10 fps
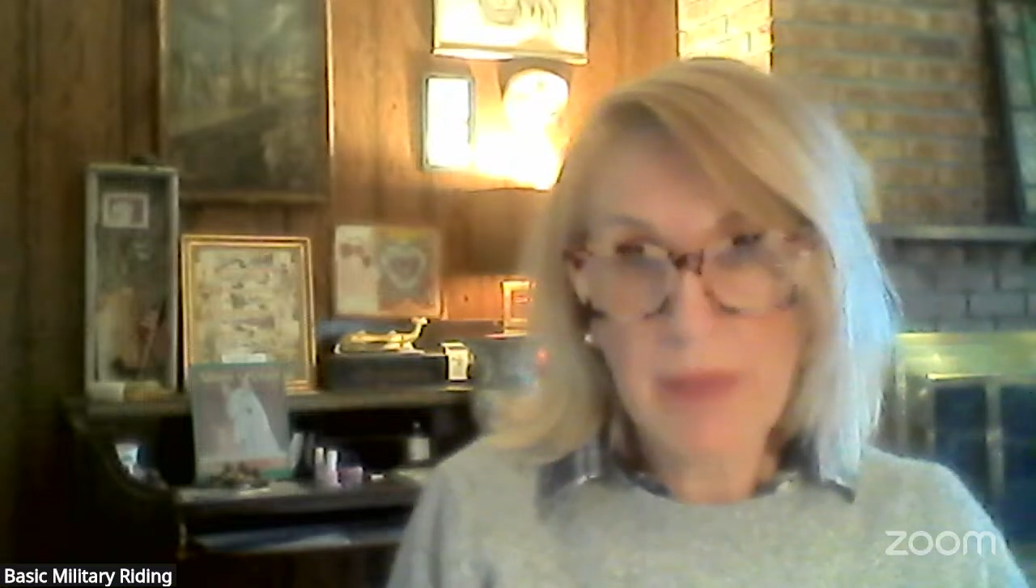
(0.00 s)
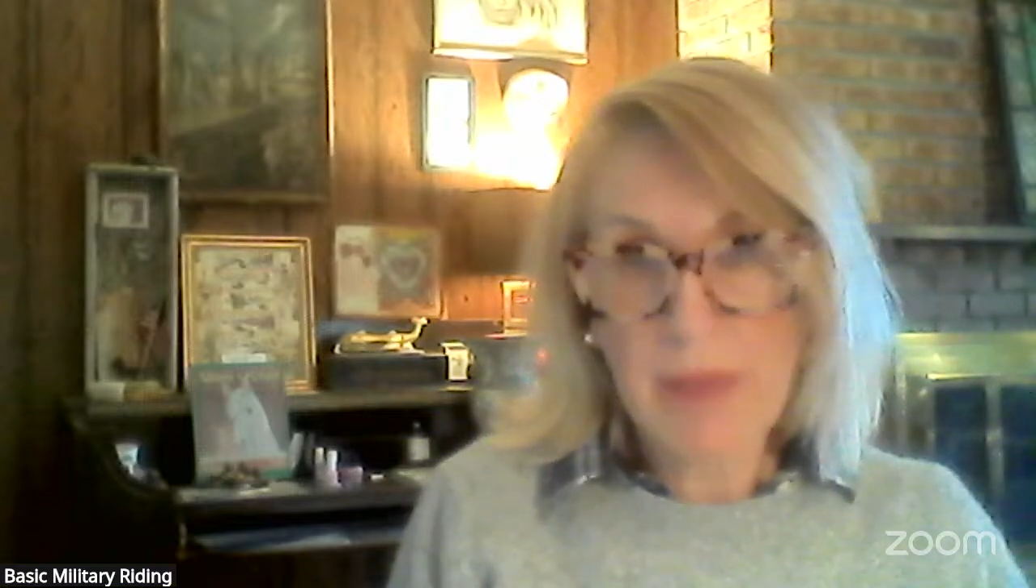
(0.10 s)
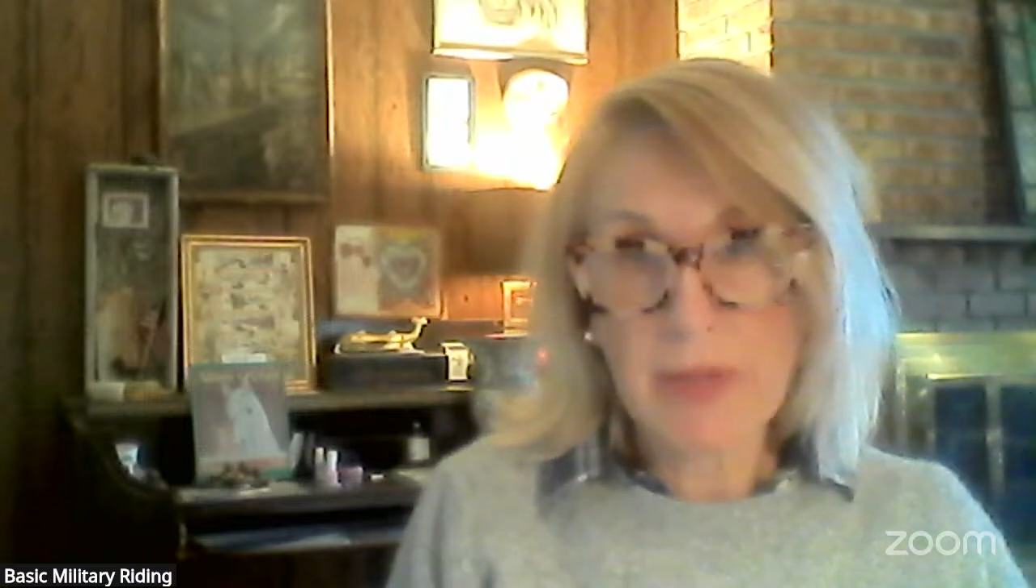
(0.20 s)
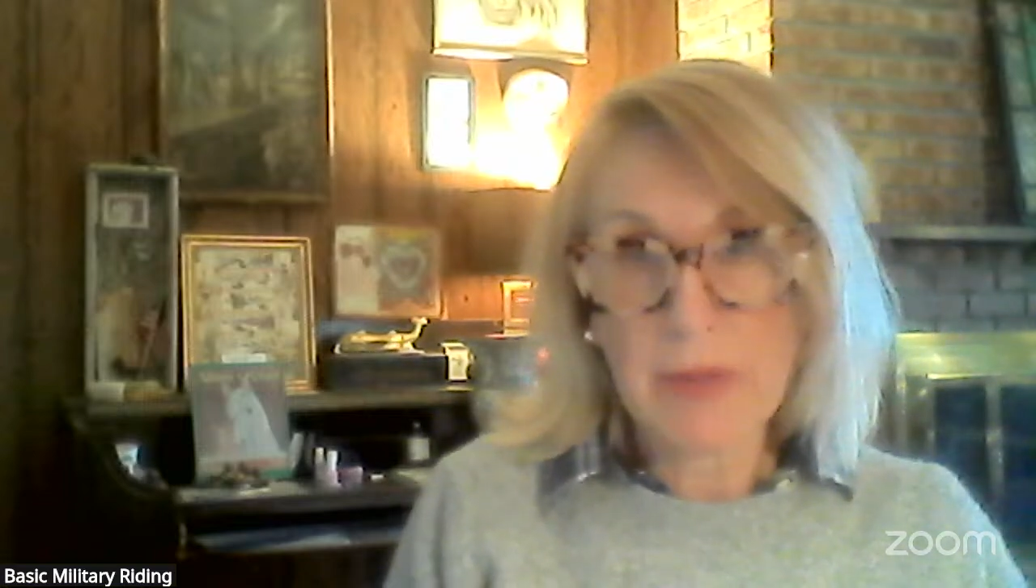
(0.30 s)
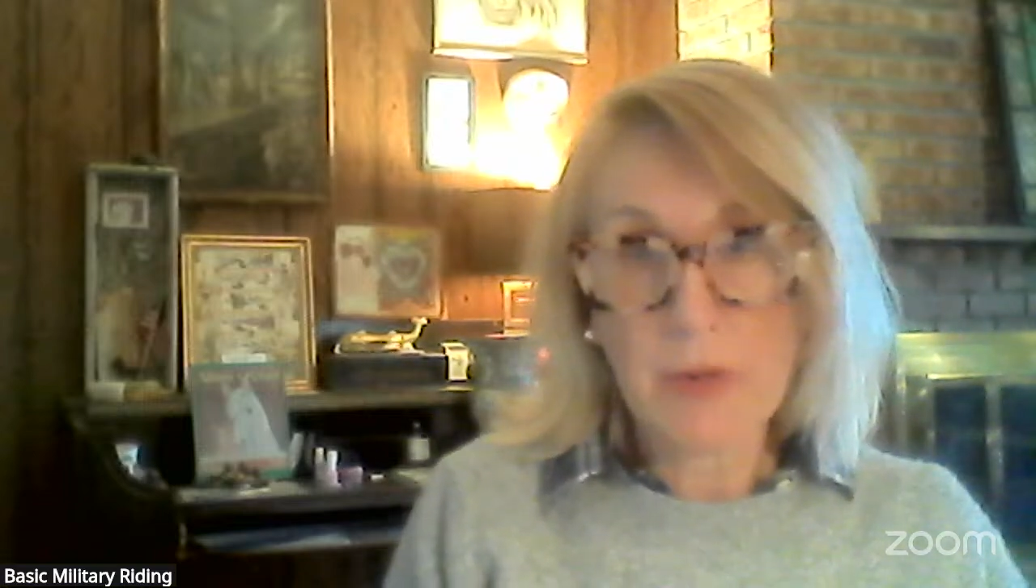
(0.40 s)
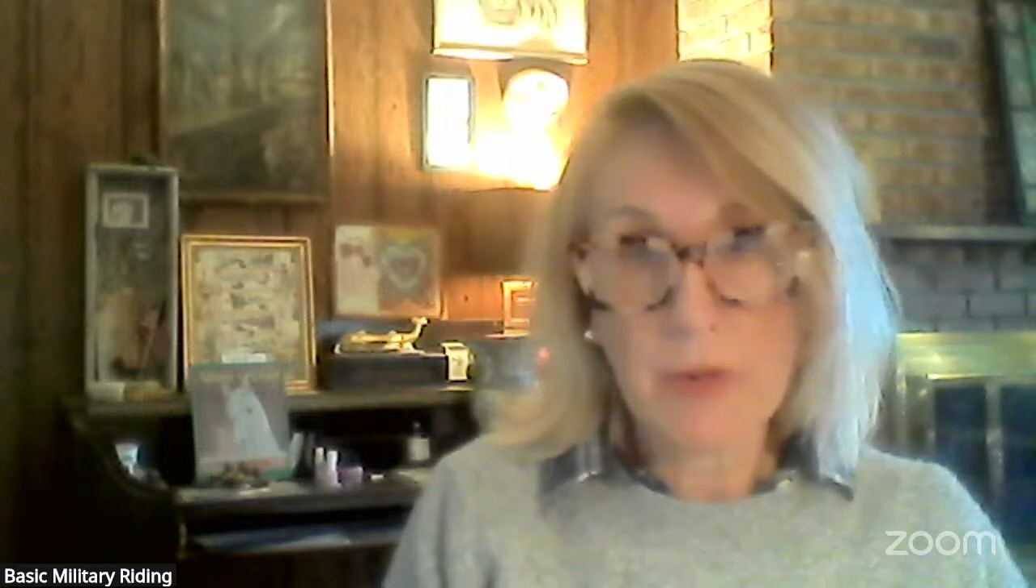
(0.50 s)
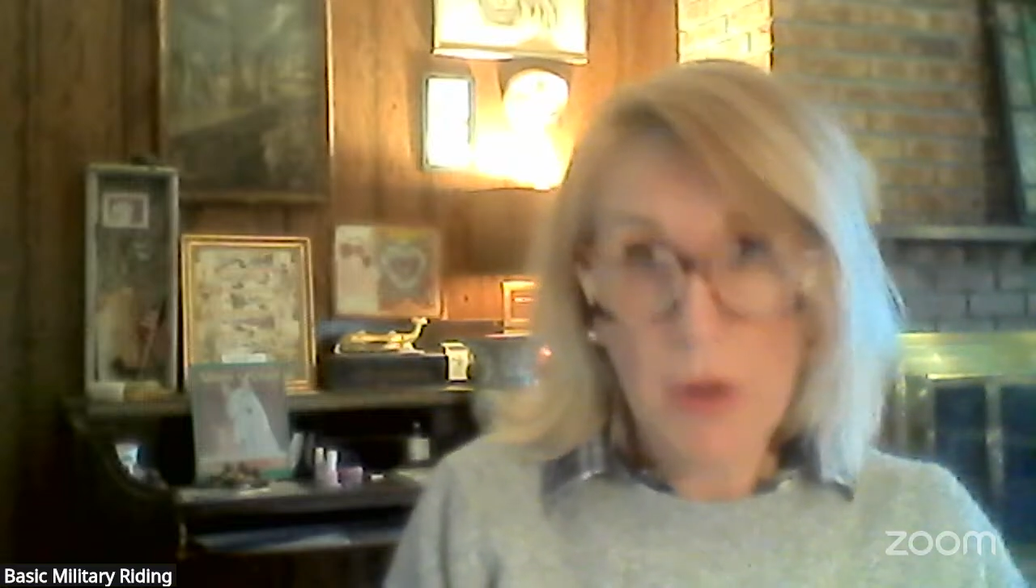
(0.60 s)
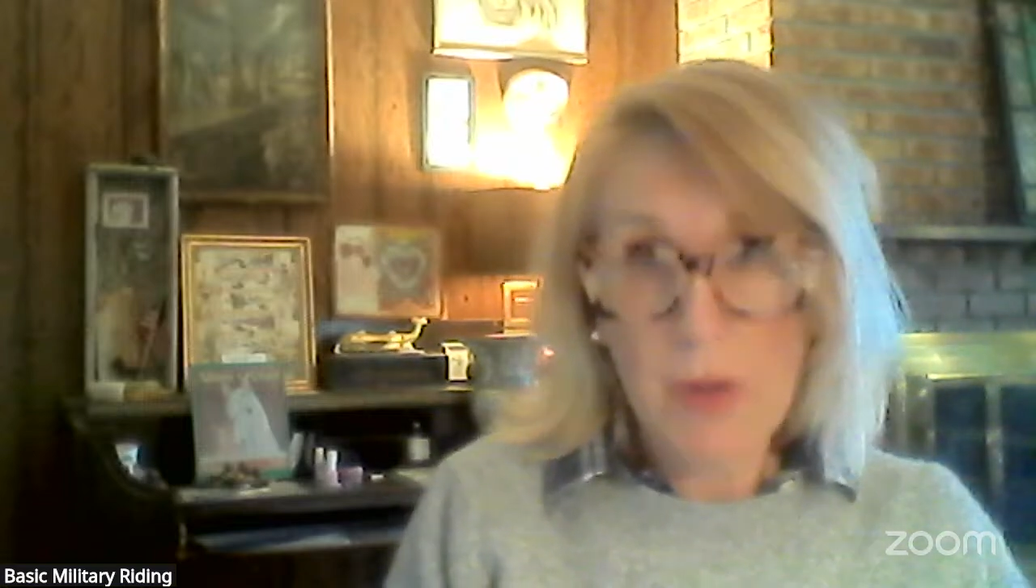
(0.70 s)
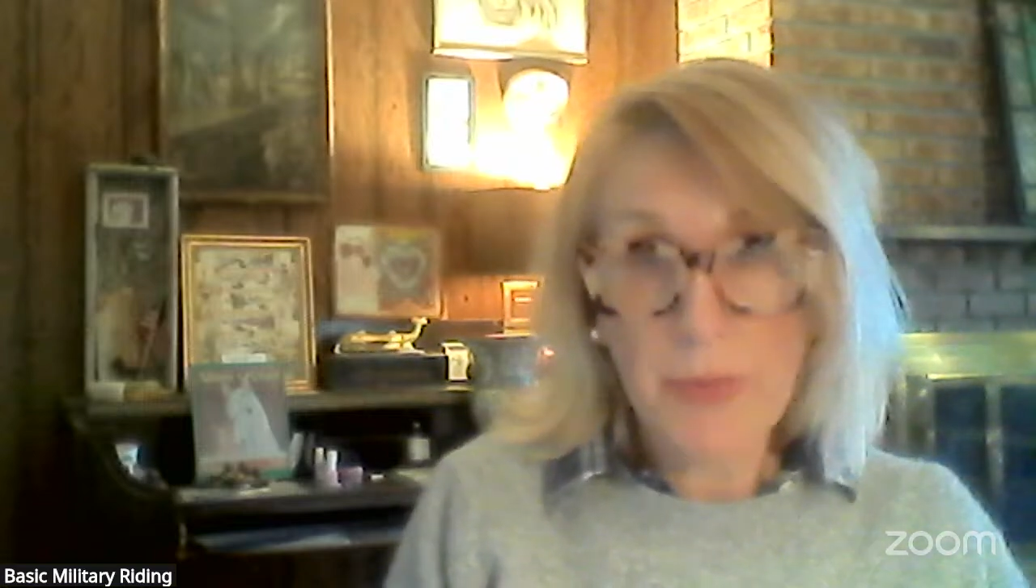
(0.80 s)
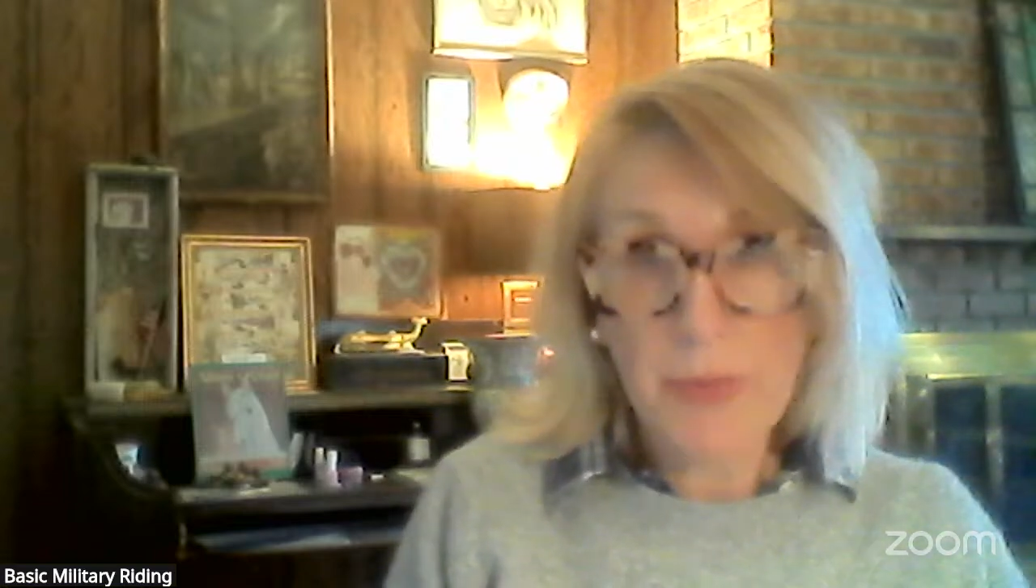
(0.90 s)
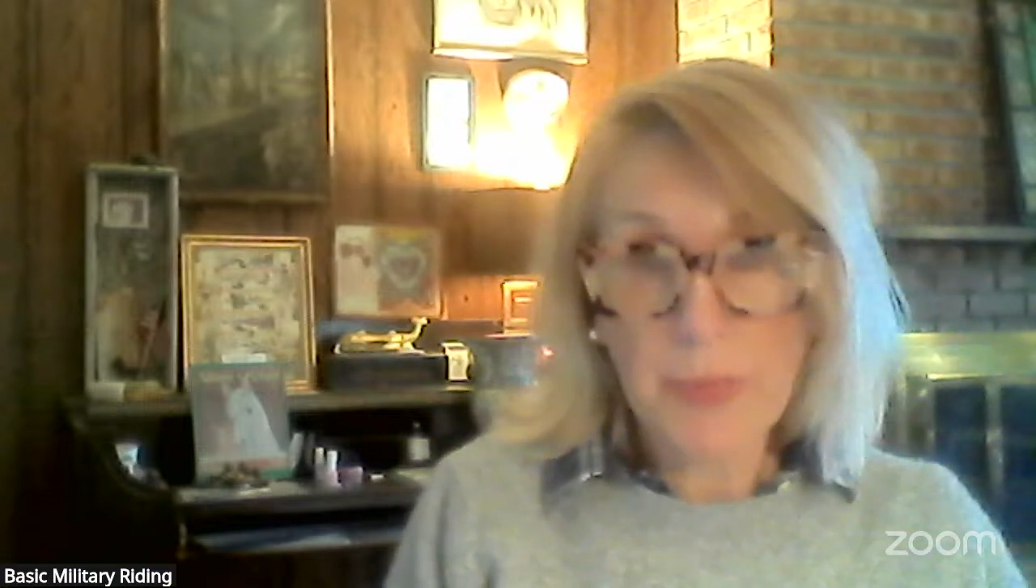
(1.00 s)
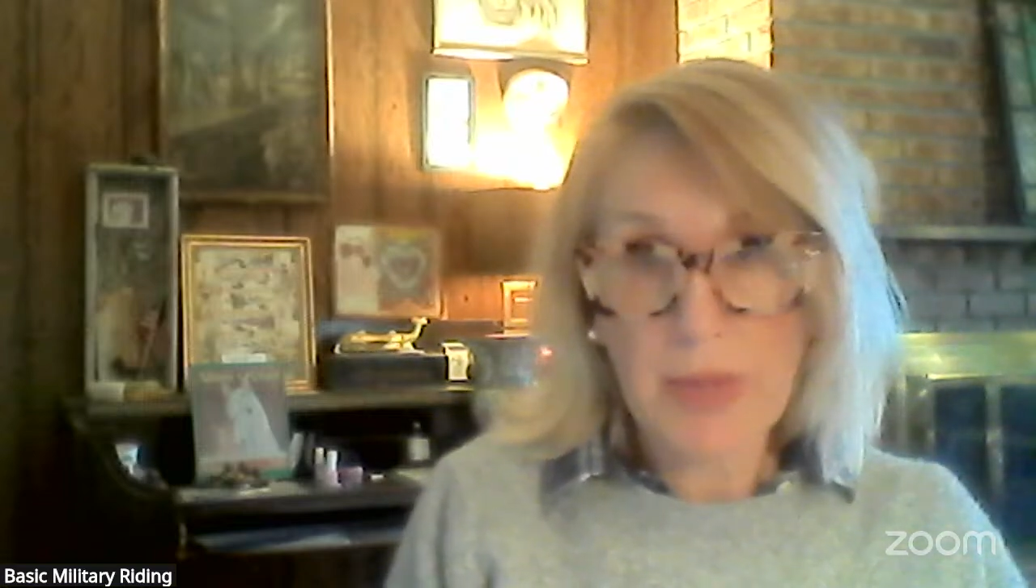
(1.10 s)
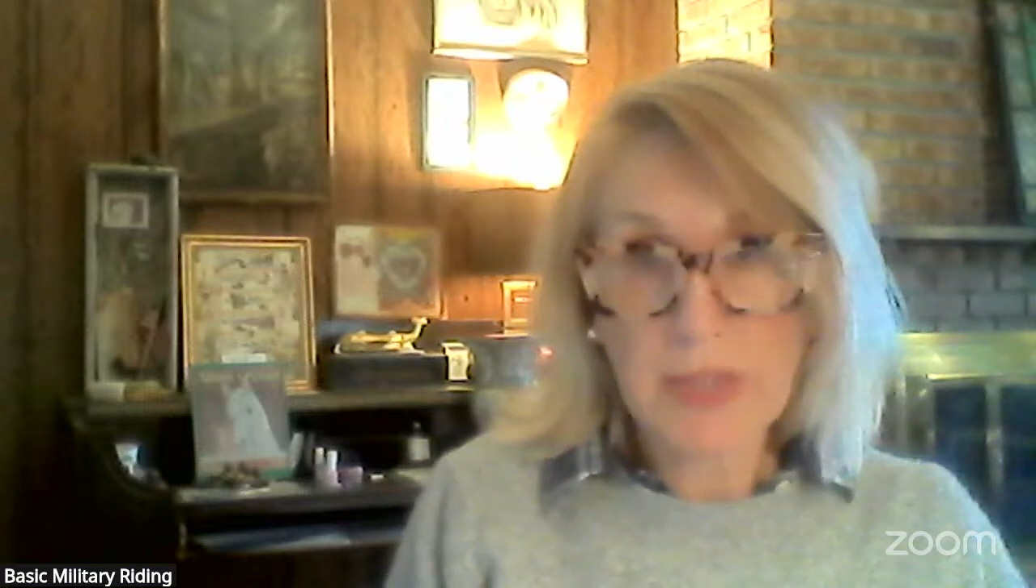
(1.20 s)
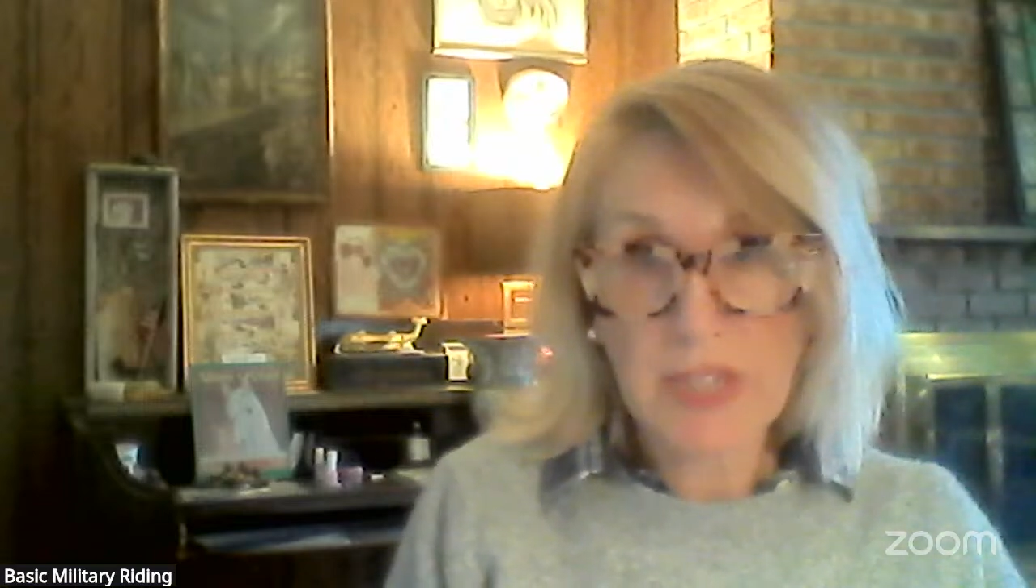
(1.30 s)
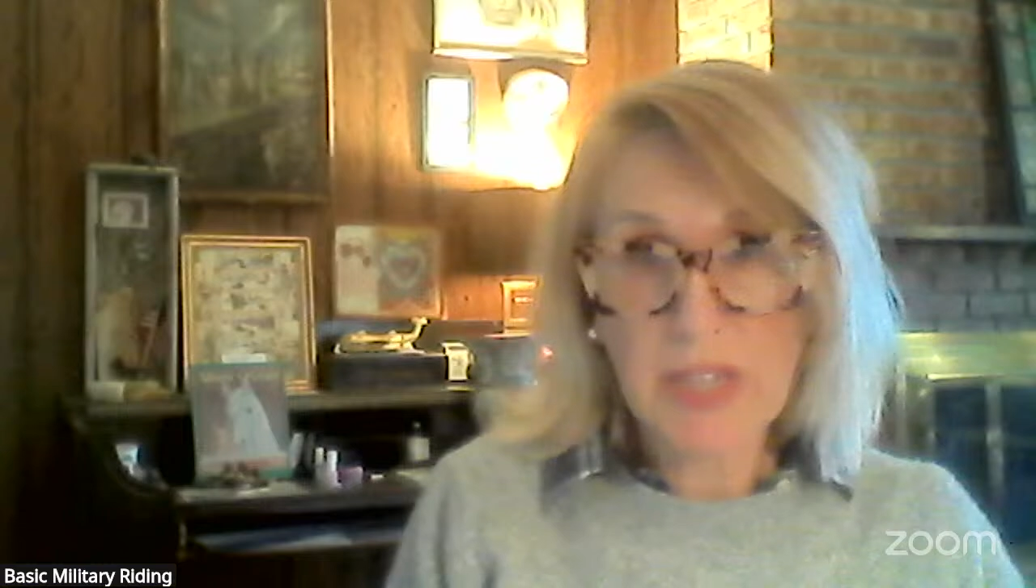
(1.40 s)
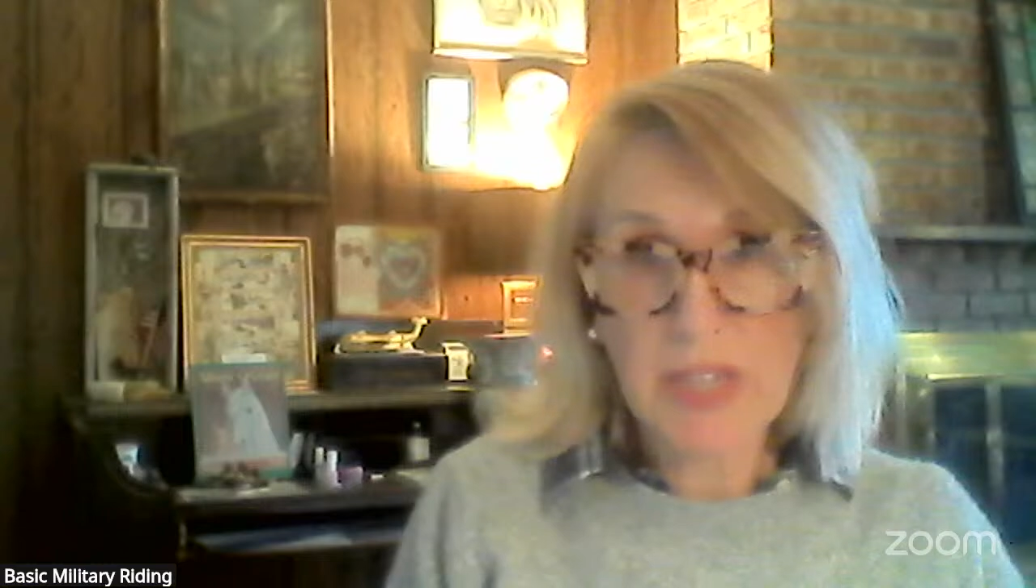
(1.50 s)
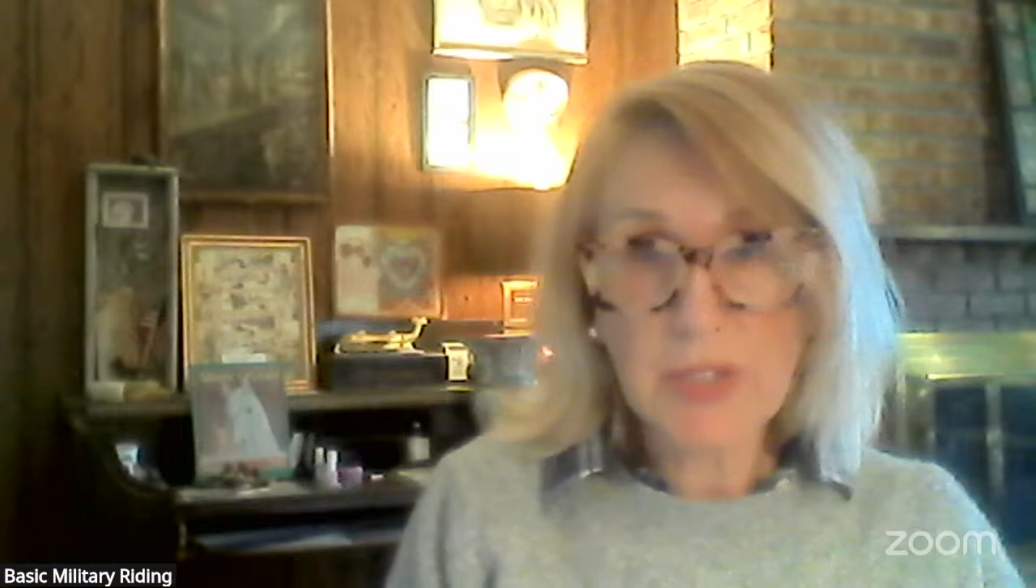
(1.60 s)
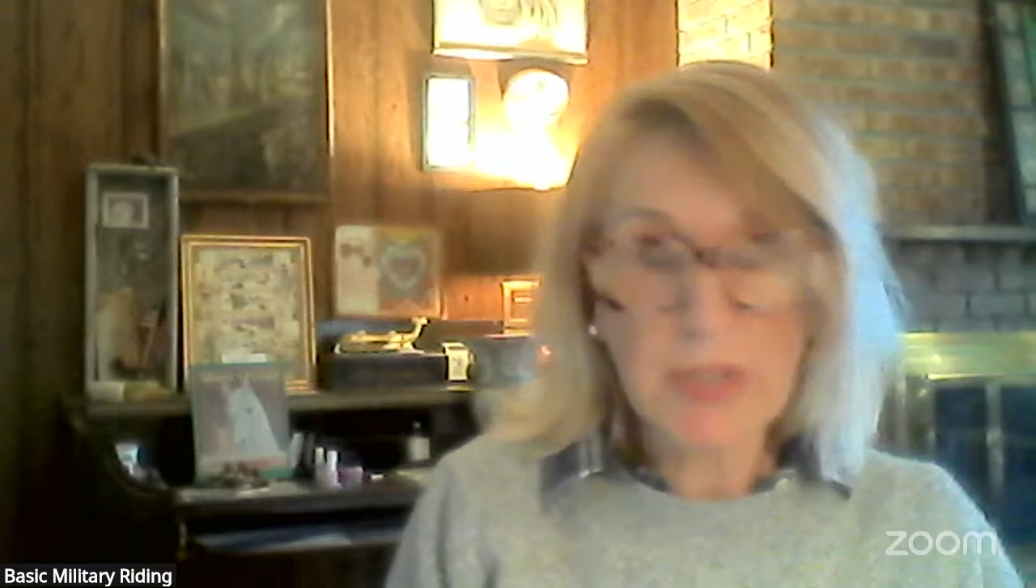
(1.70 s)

gone through the education yet,